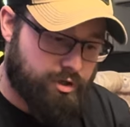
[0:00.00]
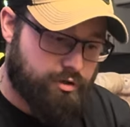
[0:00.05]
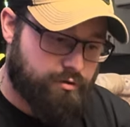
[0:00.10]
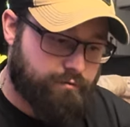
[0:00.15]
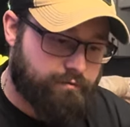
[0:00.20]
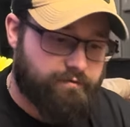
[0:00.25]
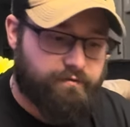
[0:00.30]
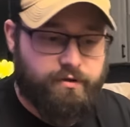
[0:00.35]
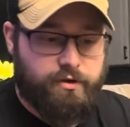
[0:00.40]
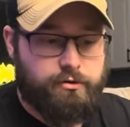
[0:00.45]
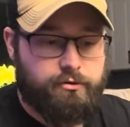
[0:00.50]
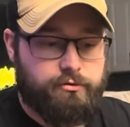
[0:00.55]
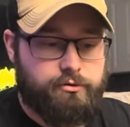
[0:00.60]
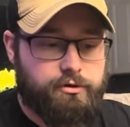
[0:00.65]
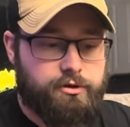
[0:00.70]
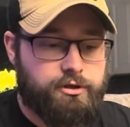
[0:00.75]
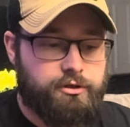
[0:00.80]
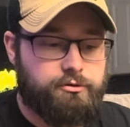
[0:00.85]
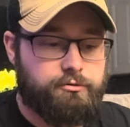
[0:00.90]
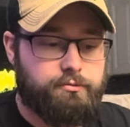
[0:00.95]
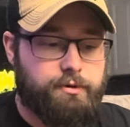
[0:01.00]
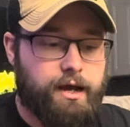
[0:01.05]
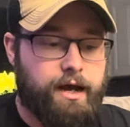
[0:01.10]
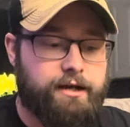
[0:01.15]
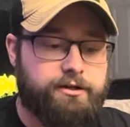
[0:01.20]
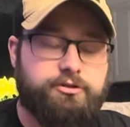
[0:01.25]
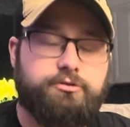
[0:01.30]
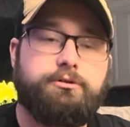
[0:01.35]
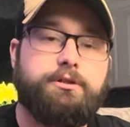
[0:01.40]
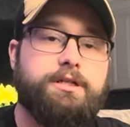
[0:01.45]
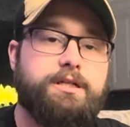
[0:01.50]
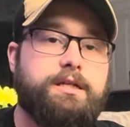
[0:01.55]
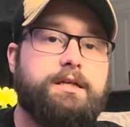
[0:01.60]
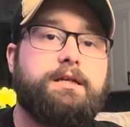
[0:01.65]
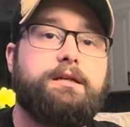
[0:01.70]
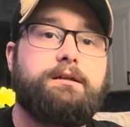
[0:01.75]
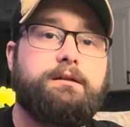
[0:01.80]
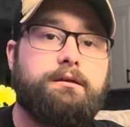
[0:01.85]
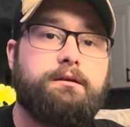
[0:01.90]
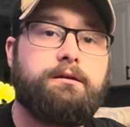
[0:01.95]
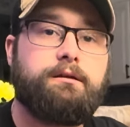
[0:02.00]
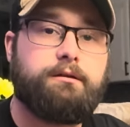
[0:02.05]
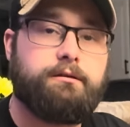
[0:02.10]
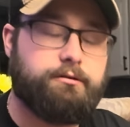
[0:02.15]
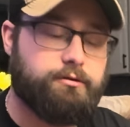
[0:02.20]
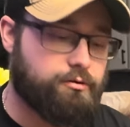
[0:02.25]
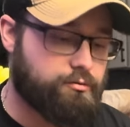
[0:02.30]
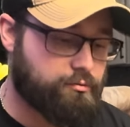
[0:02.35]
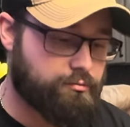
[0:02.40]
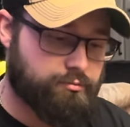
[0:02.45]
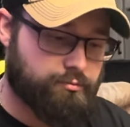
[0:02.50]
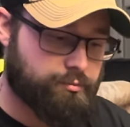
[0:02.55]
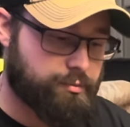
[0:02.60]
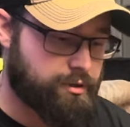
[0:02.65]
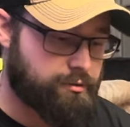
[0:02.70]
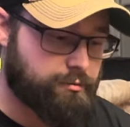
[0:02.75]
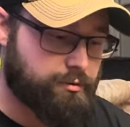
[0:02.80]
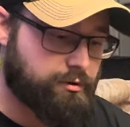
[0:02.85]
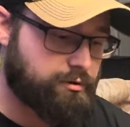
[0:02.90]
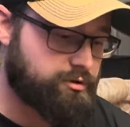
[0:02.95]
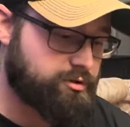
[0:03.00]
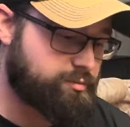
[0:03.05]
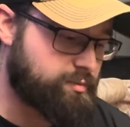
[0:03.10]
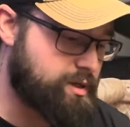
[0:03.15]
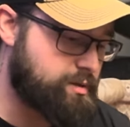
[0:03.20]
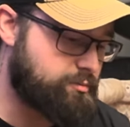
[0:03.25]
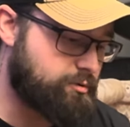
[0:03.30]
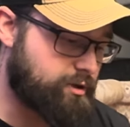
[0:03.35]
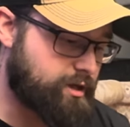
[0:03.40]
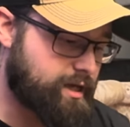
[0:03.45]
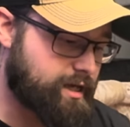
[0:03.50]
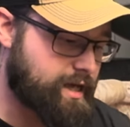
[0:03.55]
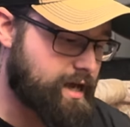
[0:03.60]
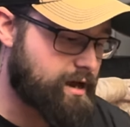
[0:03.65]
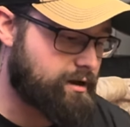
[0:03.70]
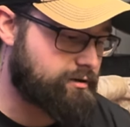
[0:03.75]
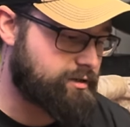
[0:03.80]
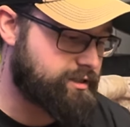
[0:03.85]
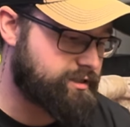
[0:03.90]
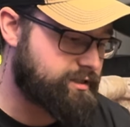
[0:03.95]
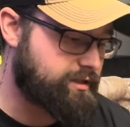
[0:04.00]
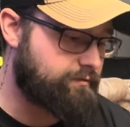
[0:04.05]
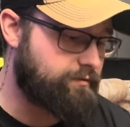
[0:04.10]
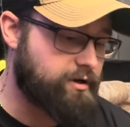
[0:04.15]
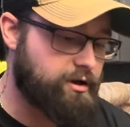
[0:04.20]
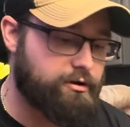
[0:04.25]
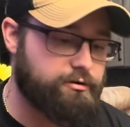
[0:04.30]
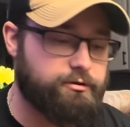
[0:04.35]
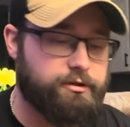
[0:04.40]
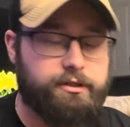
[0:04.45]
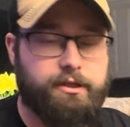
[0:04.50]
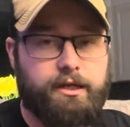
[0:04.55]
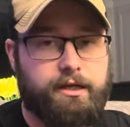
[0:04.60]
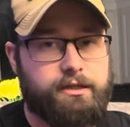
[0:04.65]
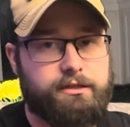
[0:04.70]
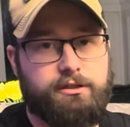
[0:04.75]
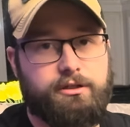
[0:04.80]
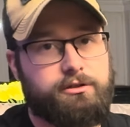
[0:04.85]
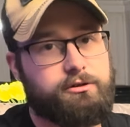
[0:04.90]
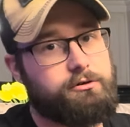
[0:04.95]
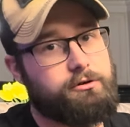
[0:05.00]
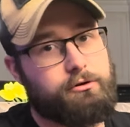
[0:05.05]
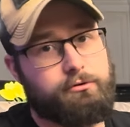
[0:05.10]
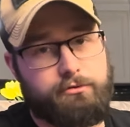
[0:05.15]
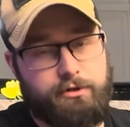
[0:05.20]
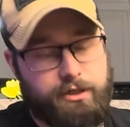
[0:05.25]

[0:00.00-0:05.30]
you feel you actually need. Don't be one of those people that carry 700 things and you don't